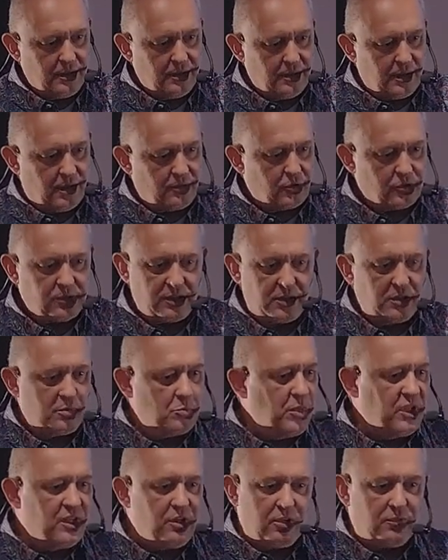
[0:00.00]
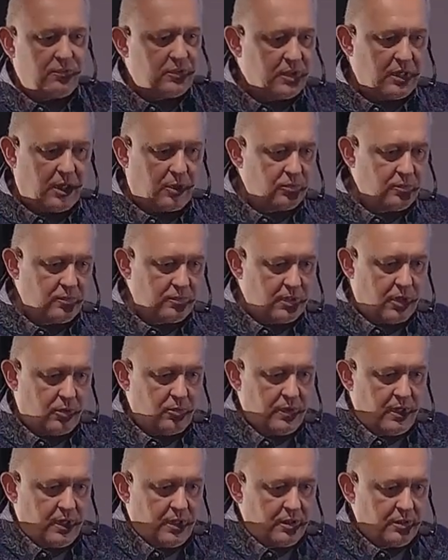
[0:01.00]
I was in the middle of the
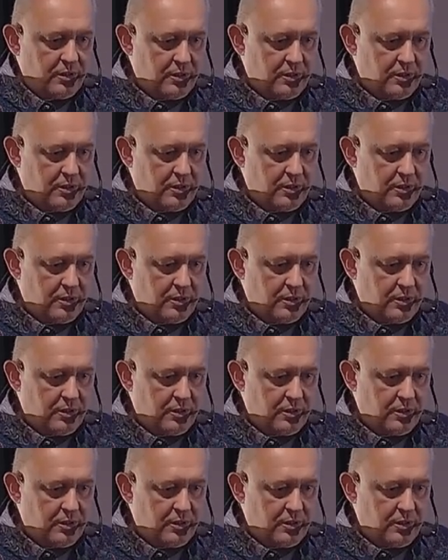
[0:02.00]
nowhere.